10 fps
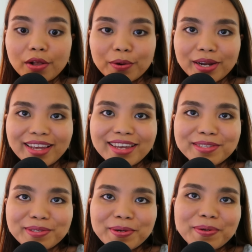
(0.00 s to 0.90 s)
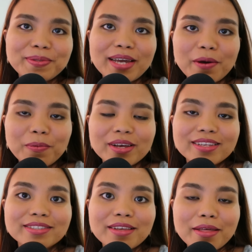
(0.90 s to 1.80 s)
All right, guys, so that
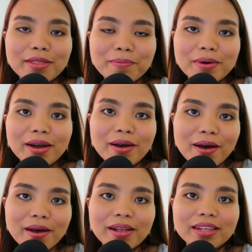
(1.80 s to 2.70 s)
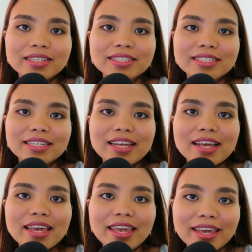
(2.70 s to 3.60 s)
was the mock call.
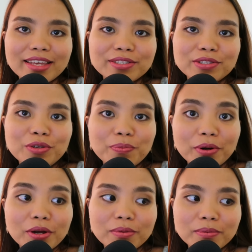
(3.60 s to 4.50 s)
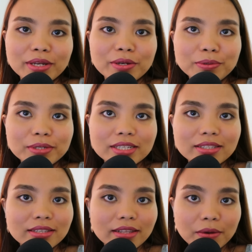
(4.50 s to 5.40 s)
As you probably
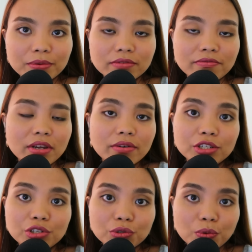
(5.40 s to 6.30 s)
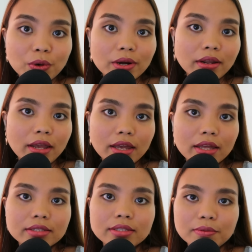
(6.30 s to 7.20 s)
noticed, that was very short
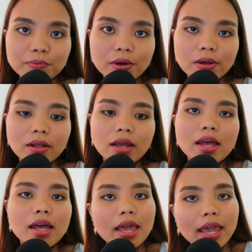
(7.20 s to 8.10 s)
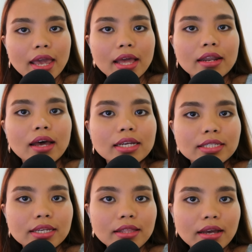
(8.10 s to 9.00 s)
and simple. And
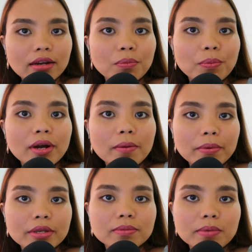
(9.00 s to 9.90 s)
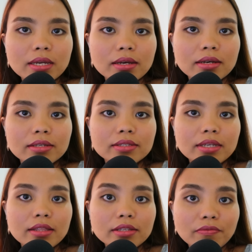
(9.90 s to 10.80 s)
I did that on purpose
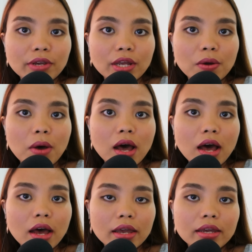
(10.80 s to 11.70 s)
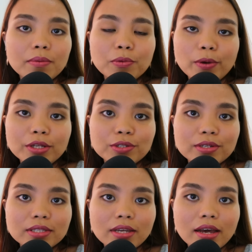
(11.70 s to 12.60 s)
because in this video, I am going
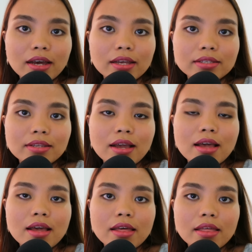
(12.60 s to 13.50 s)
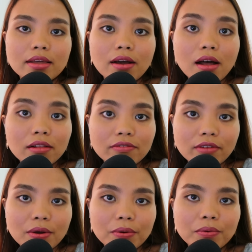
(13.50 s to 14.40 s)
to discuss the call
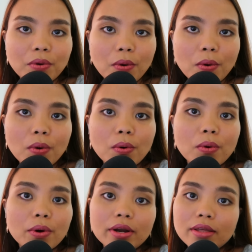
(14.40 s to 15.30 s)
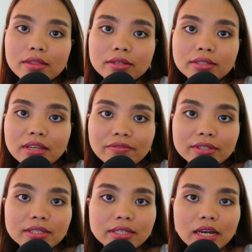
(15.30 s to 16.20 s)
flow or the
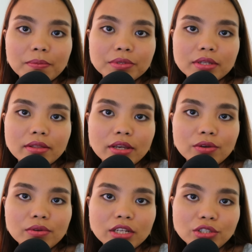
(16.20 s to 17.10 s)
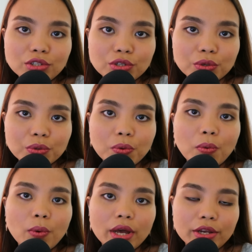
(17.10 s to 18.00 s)
7 steps that you need to do
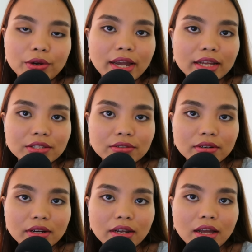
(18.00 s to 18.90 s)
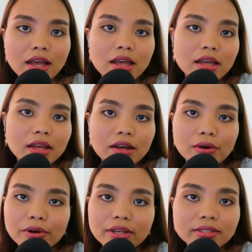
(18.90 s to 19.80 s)
when you're answering
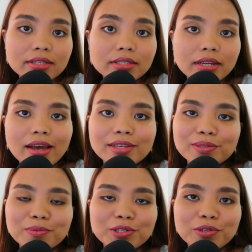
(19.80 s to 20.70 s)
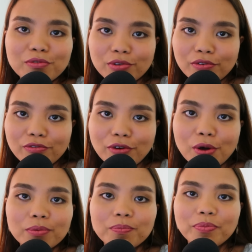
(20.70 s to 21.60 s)
or assisting customers over the
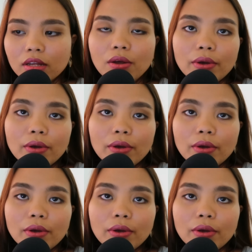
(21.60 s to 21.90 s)
phone.